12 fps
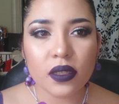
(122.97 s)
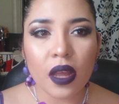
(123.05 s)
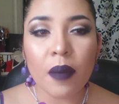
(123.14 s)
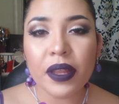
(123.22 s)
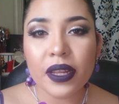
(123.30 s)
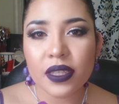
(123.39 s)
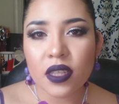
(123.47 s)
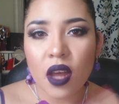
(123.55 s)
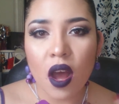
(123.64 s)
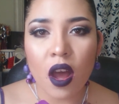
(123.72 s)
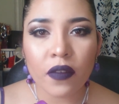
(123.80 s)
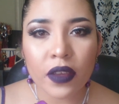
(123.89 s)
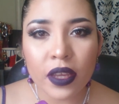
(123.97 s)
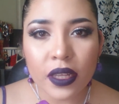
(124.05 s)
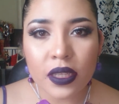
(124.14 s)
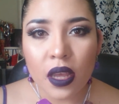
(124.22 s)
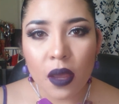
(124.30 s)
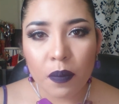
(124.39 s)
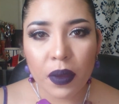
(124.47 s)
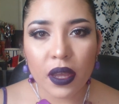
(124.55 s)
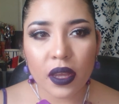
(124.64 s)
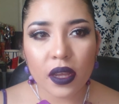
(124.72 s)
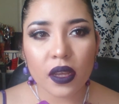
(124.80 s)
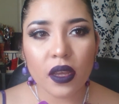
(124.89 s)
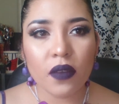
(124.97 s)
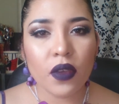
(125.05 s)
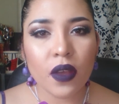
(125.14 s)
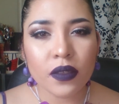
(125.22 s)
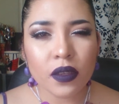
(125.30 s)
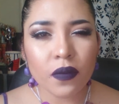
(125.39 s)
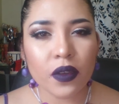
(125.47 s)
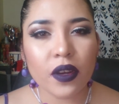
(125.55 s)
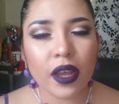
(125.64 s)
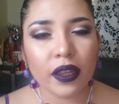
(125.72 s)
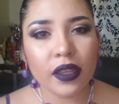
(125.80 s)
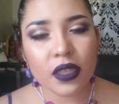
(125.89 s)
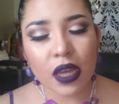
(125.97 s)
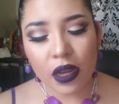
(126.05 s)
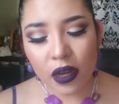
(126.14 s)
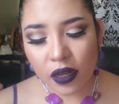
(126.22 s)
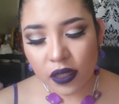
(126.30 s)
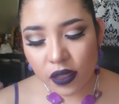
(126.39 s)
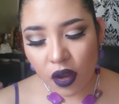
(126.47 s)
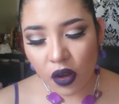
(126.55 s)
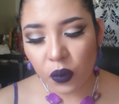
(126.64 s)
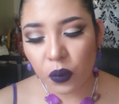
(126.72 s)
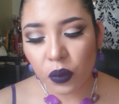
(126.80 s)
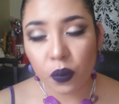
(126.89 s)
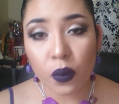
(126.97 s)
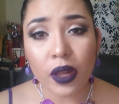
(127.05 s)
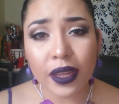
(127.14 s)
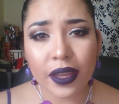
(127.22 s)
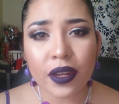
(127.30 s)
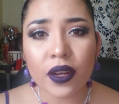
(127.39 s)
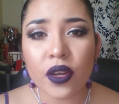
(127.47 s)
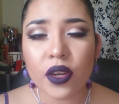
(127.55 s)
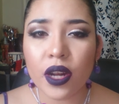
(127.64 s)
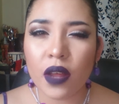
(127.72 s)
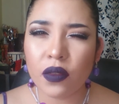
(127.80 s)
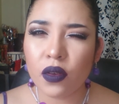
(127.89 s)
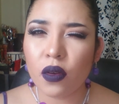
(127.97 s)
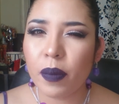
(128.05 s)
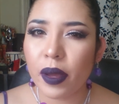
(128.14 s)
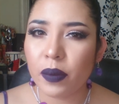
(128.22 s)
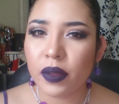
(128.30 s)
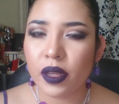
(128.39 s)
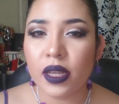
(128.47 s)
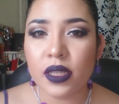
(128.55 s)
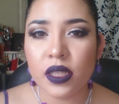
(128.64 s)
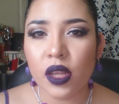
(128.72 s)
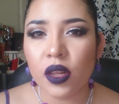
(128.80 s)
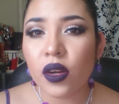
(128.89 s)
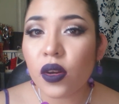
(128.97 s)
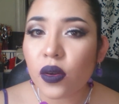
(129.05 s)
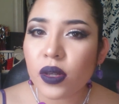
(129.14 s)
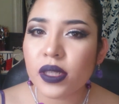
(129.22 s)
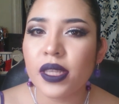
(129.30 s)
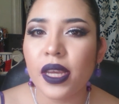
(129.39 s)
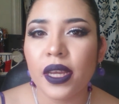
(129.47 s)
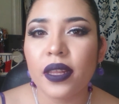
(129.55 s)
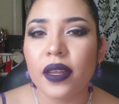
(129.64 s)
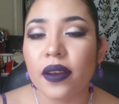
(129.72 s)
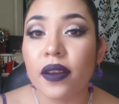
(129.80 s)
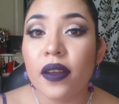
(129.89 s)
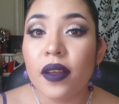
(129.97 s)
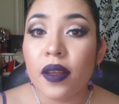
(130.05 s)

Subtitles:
I mean, it's not obvious, but if you have severe acne scarring with 1 layer, you're gonna have to go back with a concealer or a second layer.